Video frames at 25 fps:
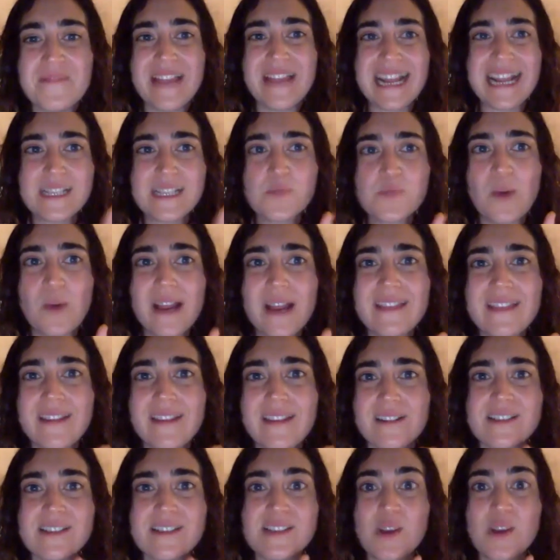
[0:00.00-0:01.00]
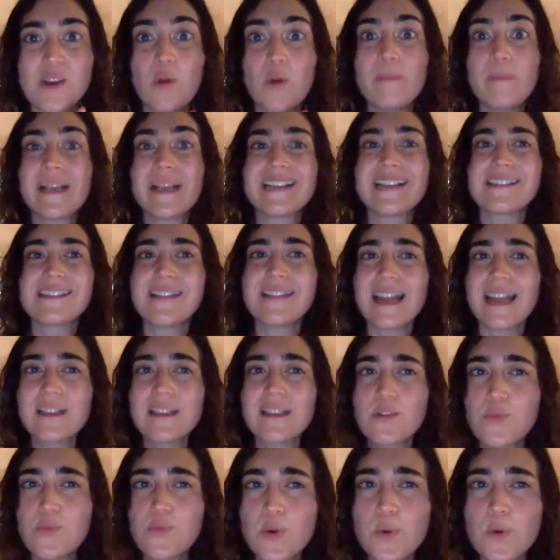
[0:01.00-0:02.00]
That's why they're so, because
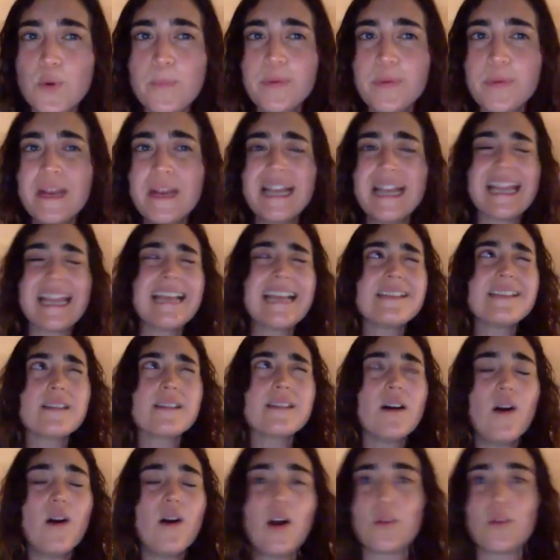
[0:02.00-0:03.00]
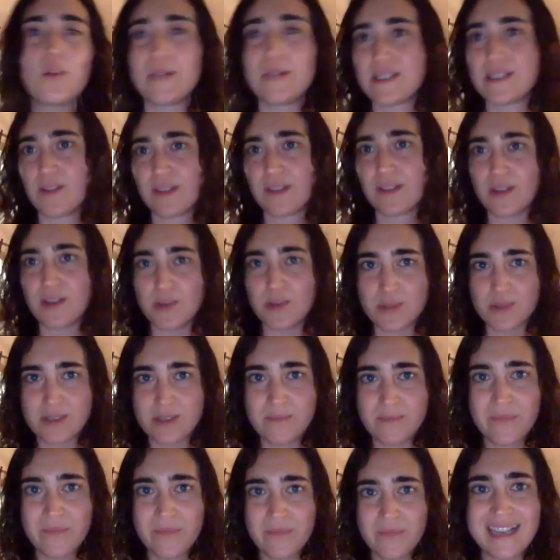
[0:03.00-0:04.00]
that group is always on the
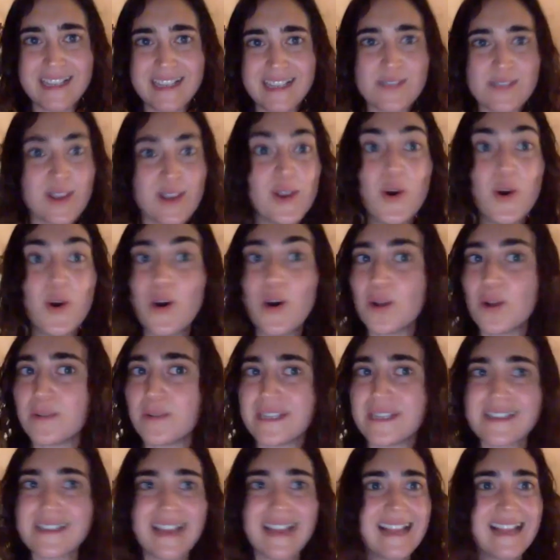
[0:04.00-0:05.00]
news in Israel, always.